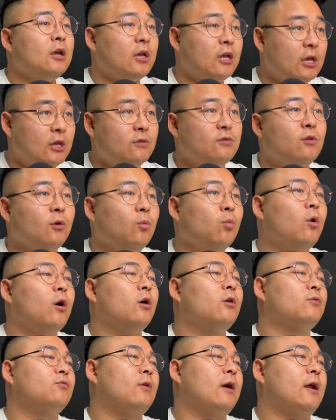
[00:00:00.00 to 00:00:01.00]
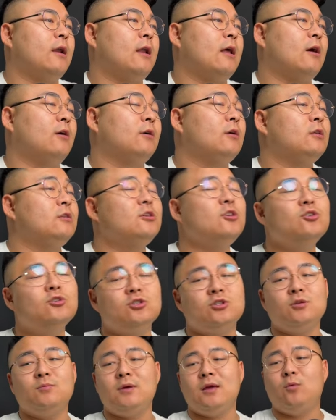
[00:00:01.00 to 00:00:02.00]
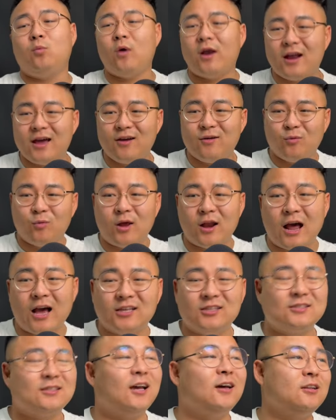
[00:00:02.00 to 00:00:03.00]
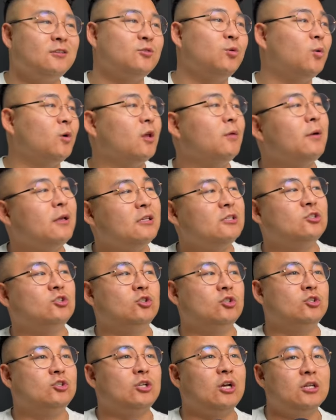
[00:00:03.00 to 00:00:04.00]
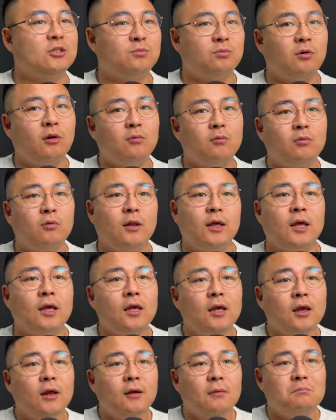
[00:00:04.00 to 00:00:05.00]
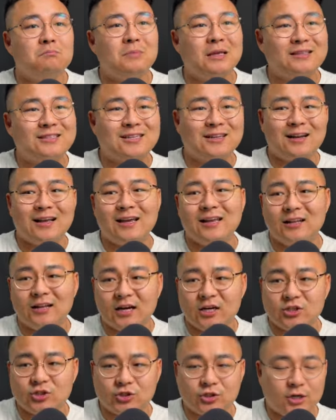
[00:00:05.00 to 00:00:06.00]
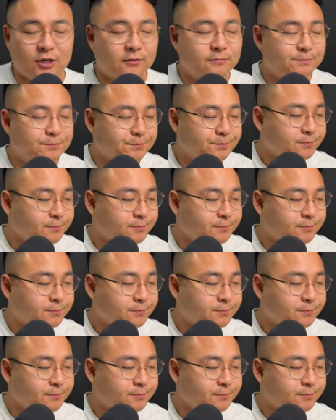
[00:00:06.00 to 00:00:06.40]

in the world right now. It used to be, when I when I started talking about this exchange probably mid to late last year,